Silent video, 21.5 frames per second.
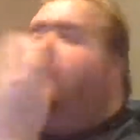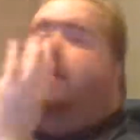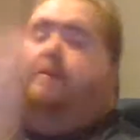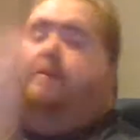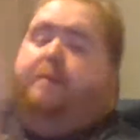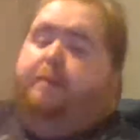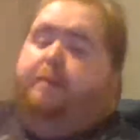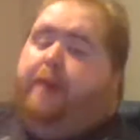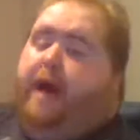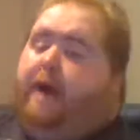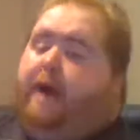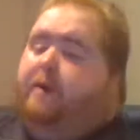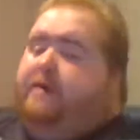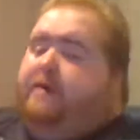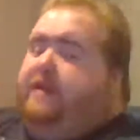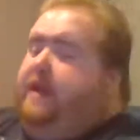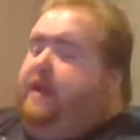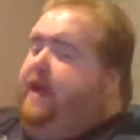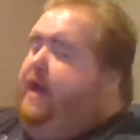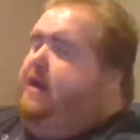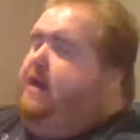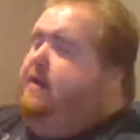But back with
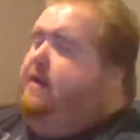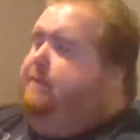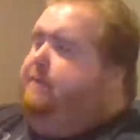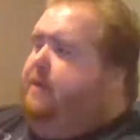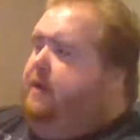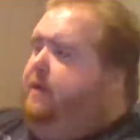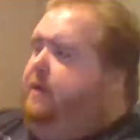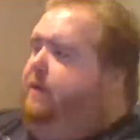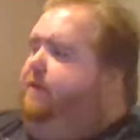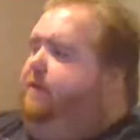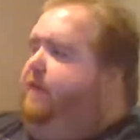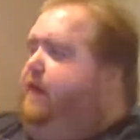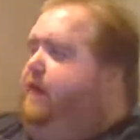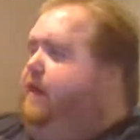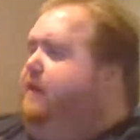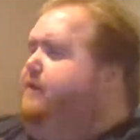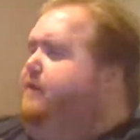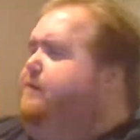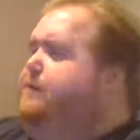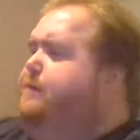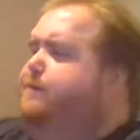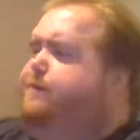the Annabelle
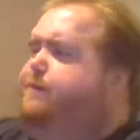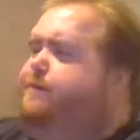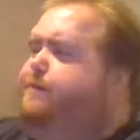thing.